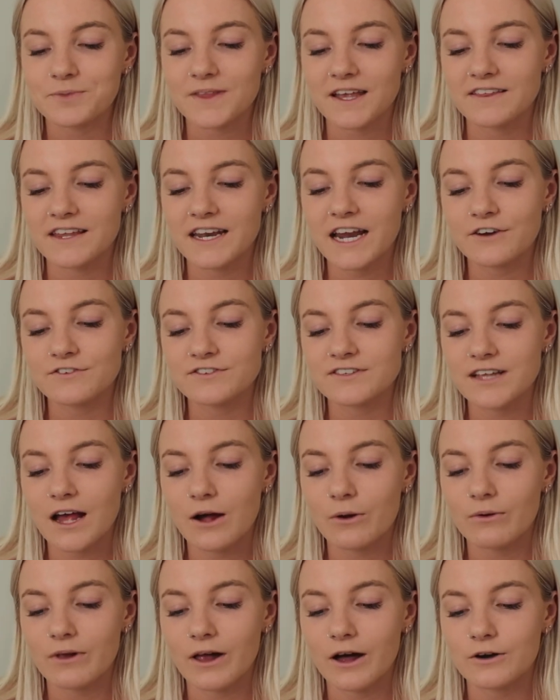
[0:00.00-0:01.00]
And then I have
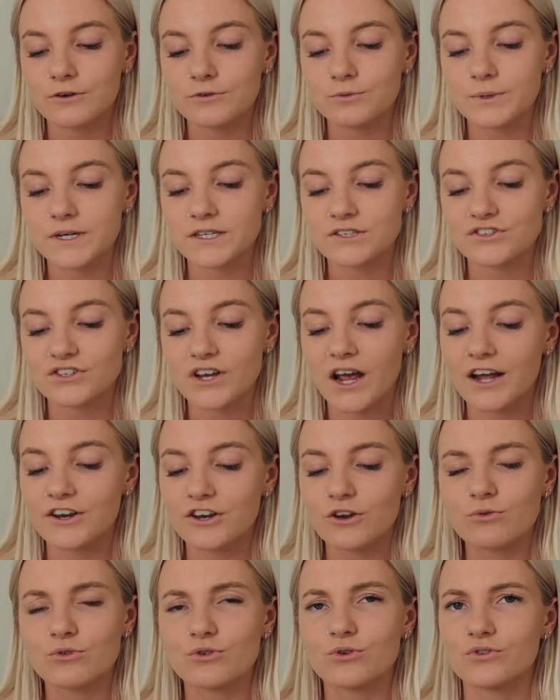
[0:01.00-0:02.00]
SoundCloud, which I
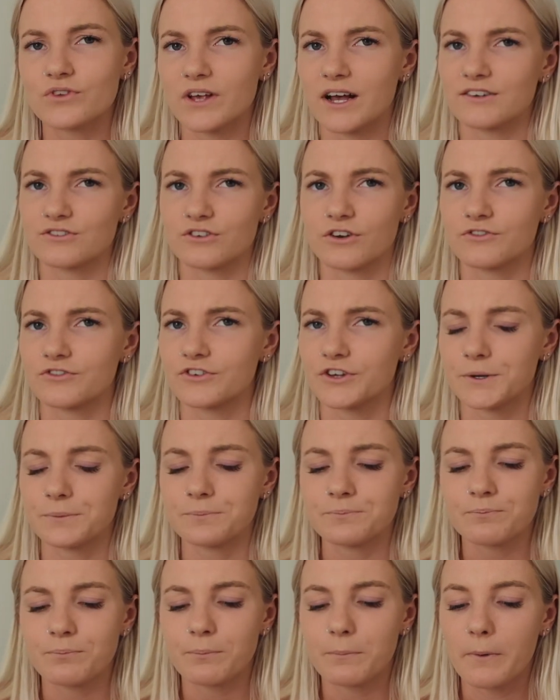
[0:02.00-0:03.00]
don't use as often,